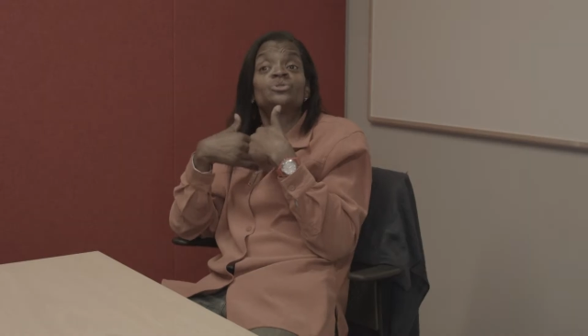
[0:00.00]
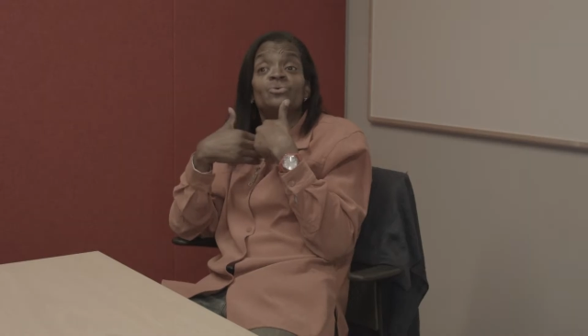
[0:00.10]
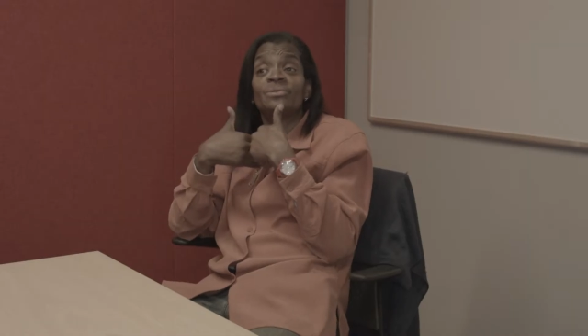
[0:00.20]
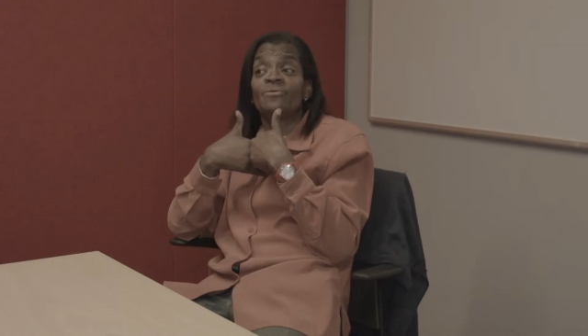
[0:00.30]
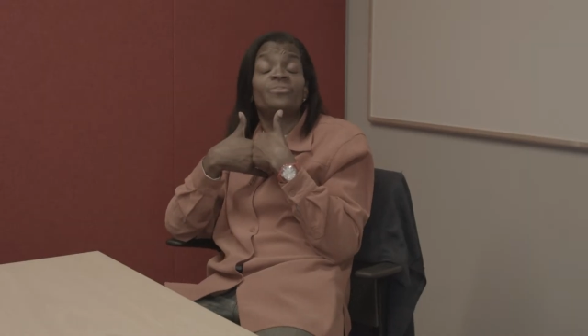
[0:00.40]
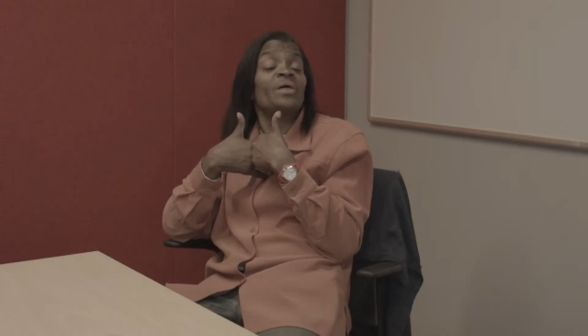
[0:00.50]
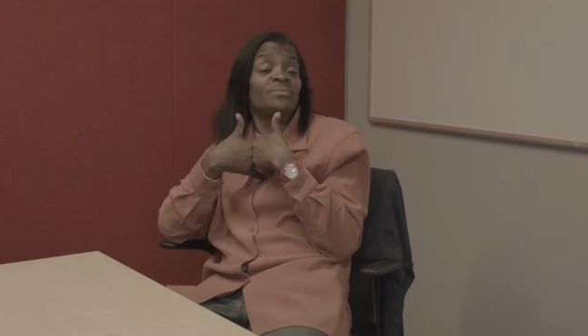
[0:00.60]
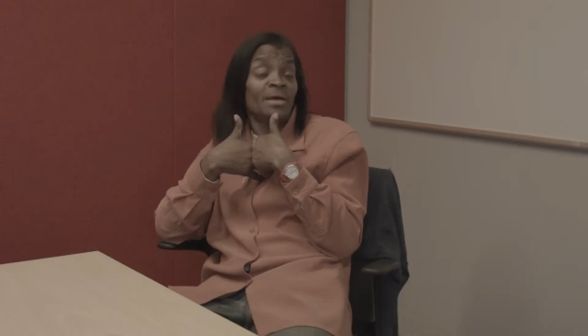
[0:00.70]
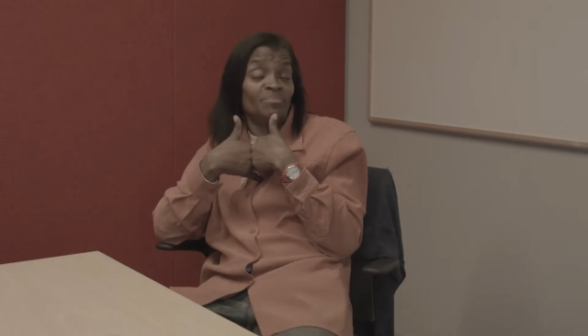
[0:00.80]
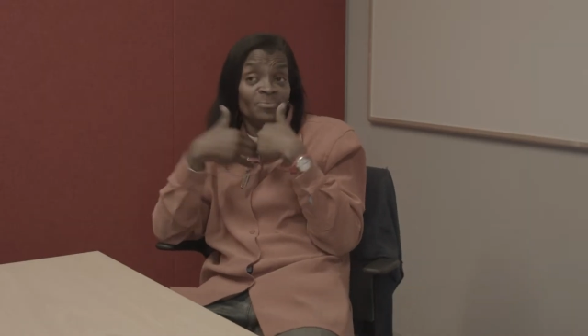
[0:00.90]
doing the
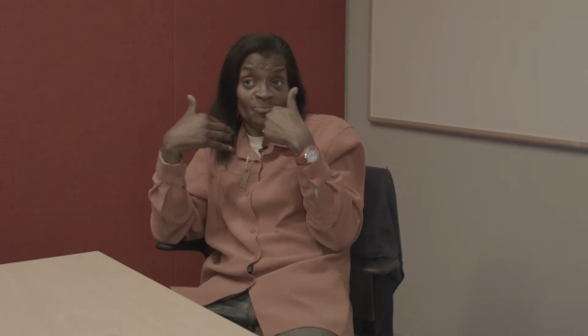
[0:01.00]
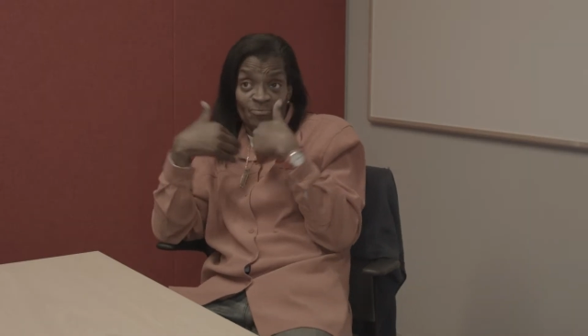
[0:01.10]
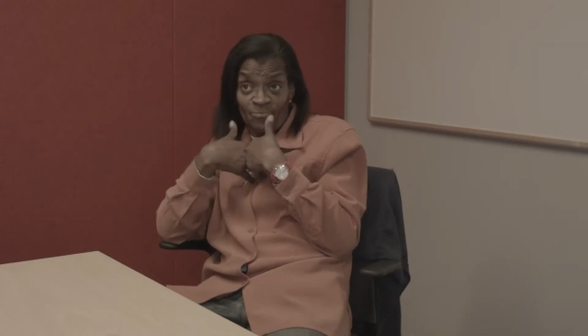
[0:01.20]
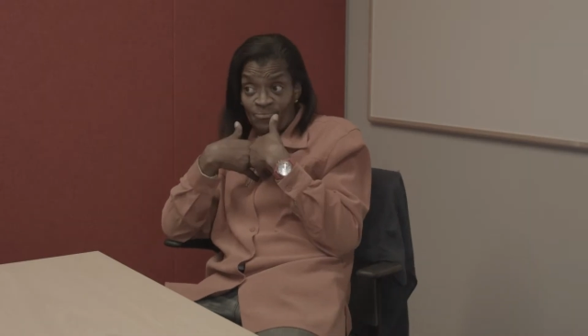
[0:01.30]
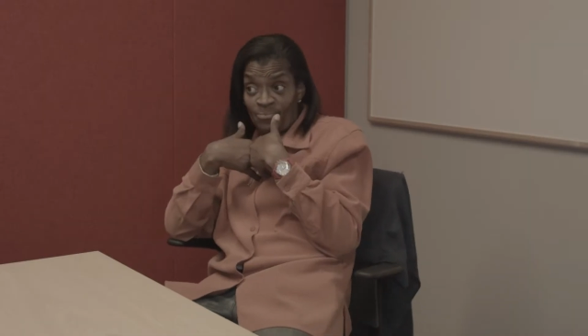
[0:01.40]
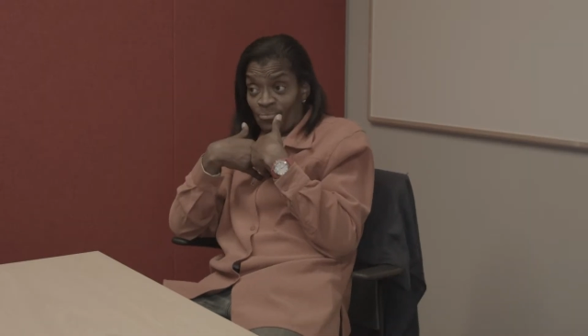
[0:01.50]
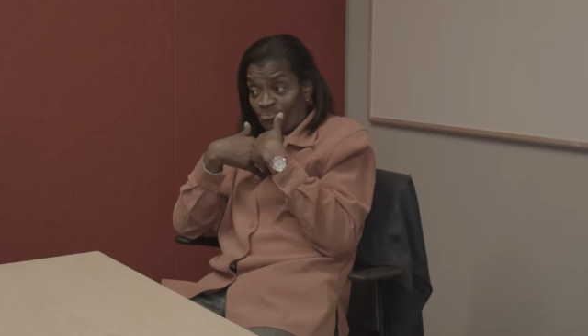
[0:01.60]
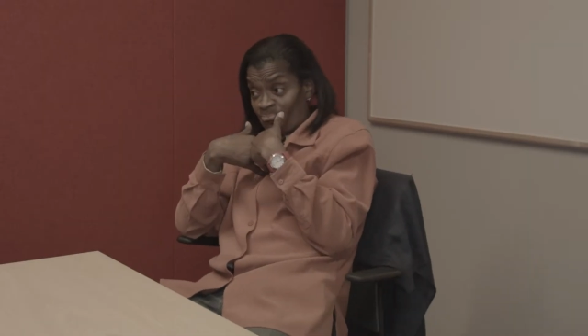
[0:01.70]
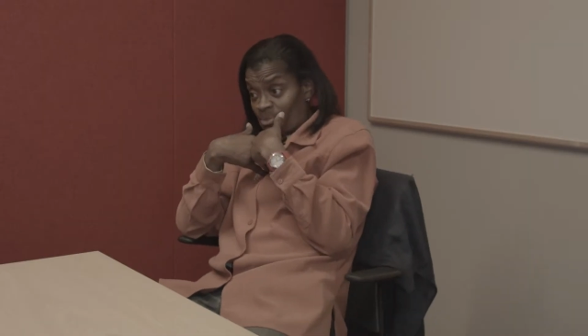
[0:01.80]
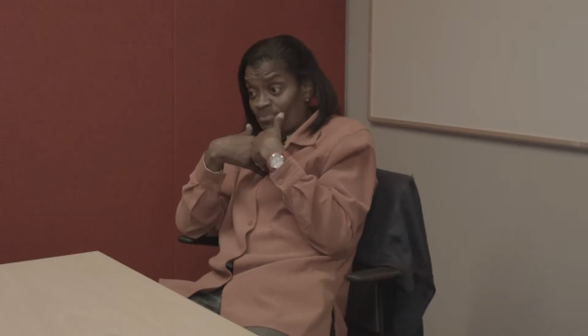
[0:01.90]
thing that,
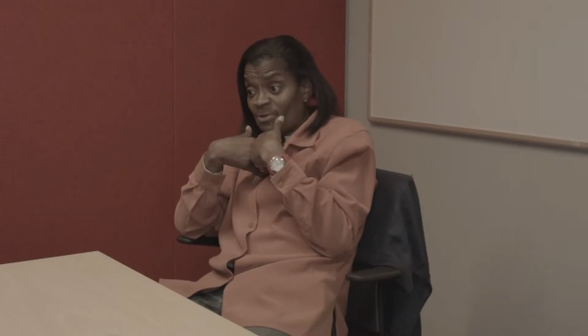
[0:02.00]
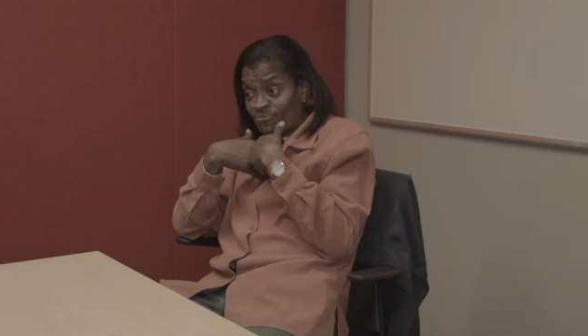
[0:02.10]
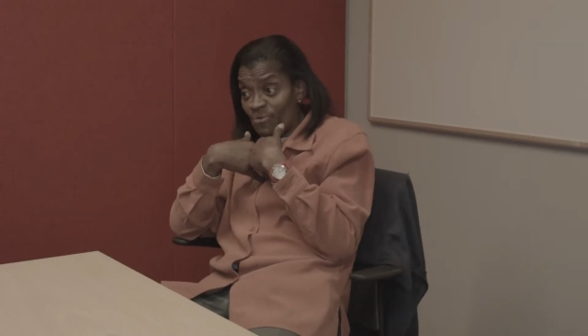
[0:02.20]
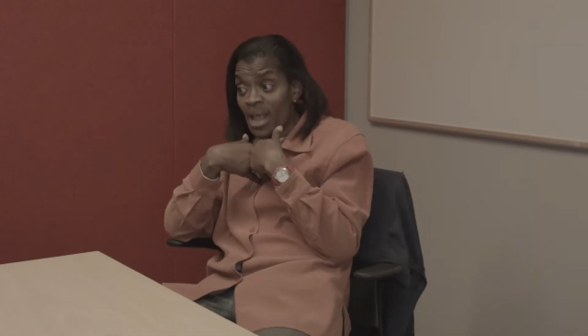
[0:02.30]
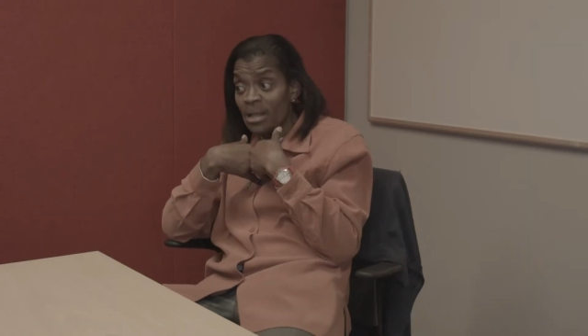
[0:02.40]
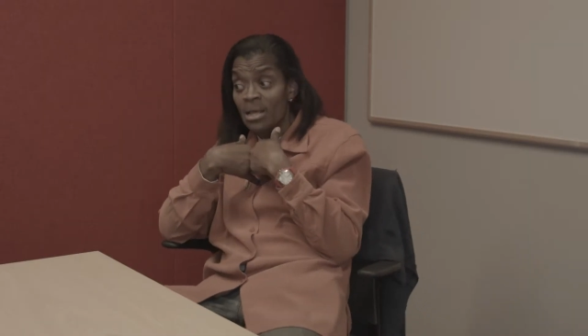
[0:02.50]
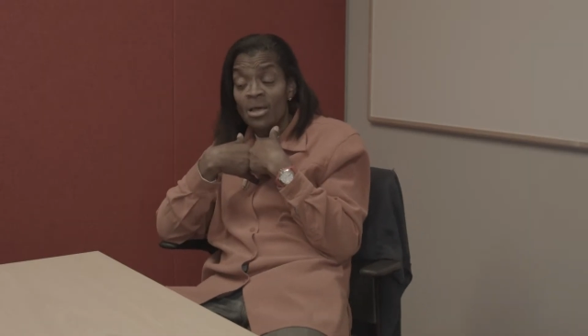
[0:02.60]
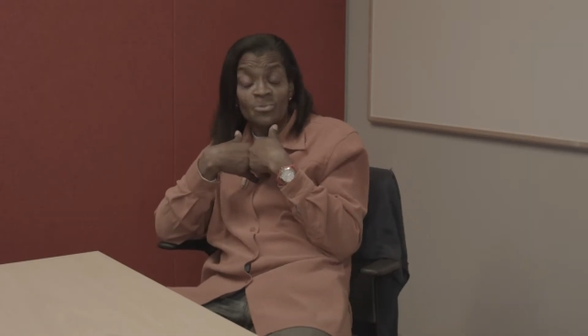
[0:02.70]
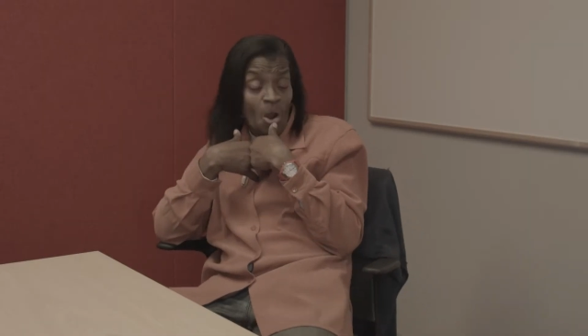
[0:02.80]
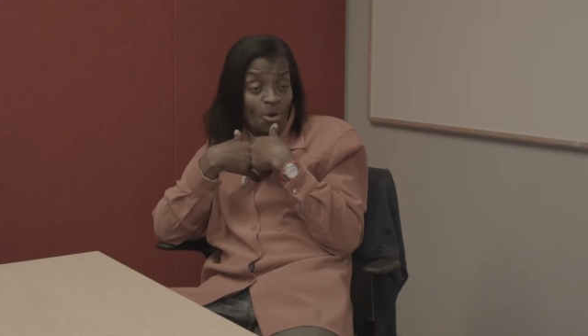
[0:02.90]
to be frank,
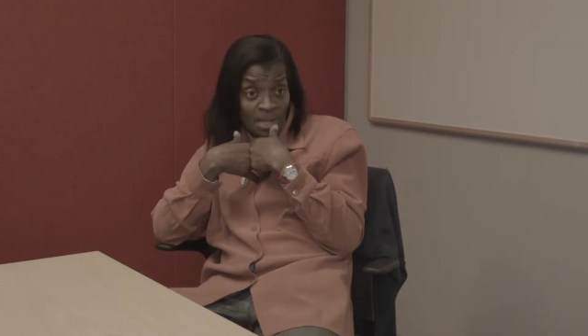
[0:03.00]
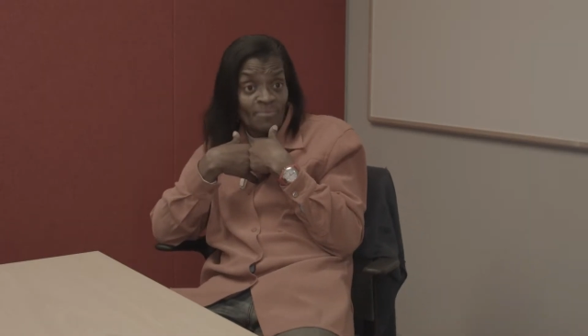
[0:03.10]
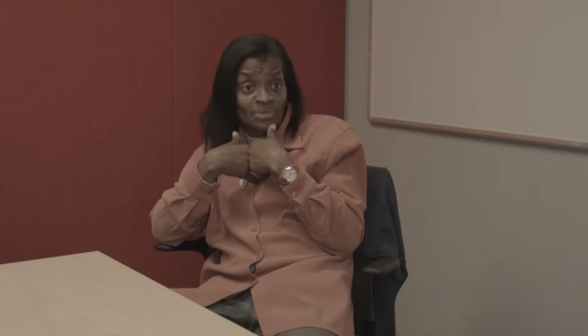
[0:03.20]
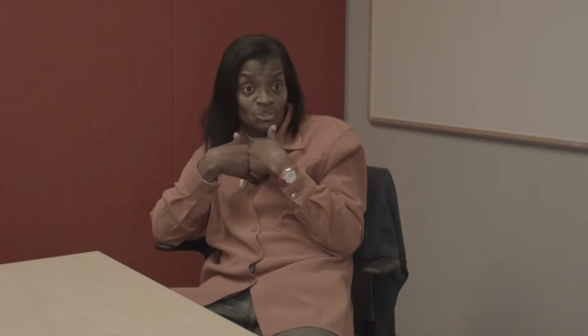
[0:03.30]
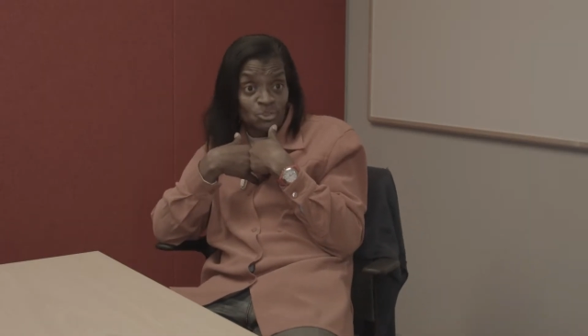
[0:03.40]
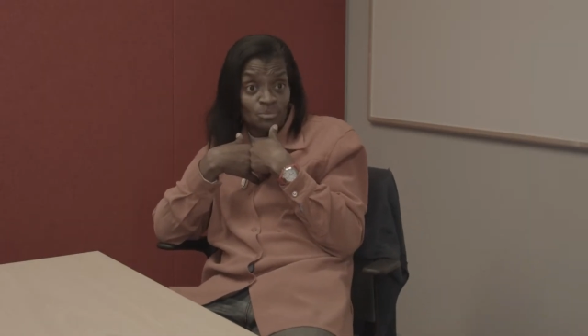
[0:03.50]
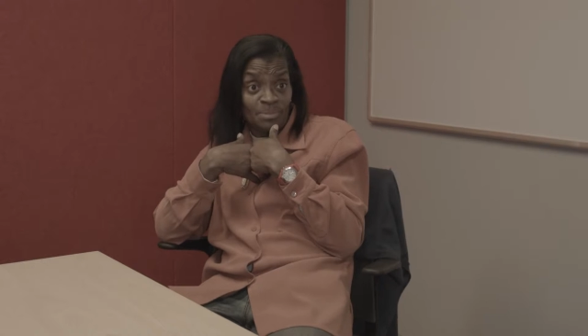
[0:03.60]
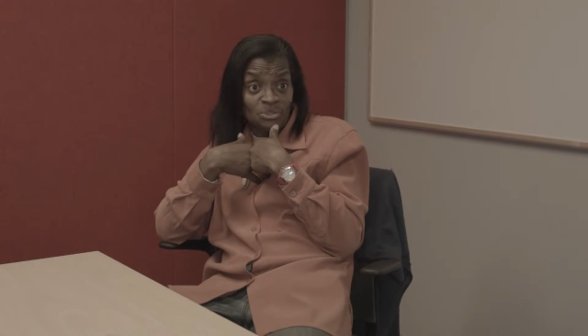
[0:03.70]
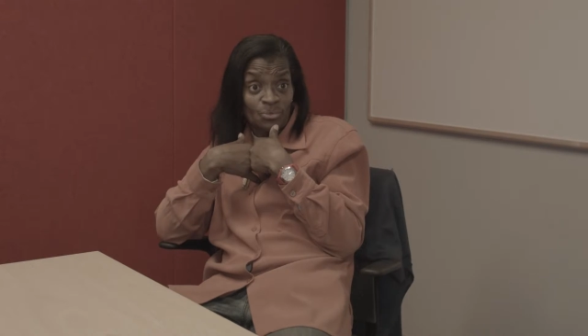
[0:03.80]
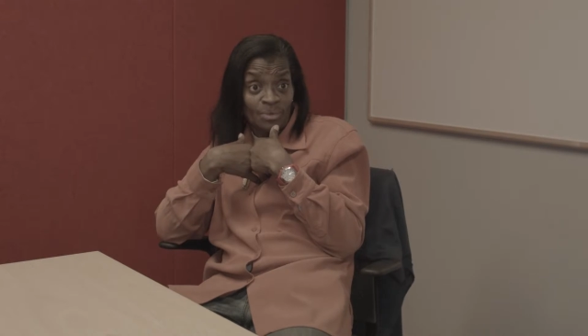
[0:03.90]
our government should
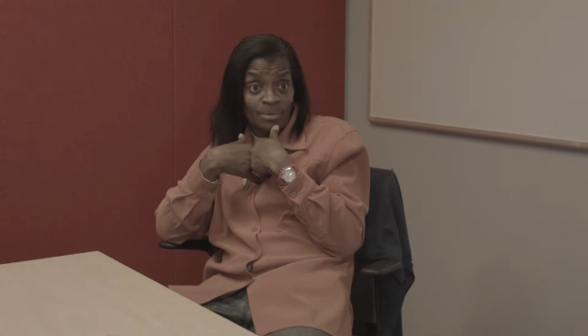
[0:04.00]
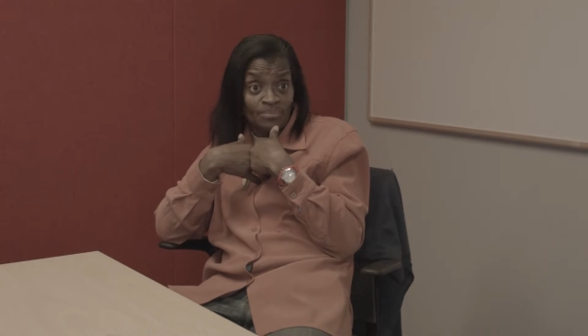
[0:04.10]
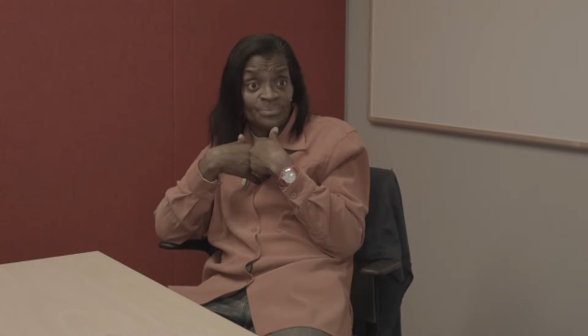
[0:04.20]
be doing.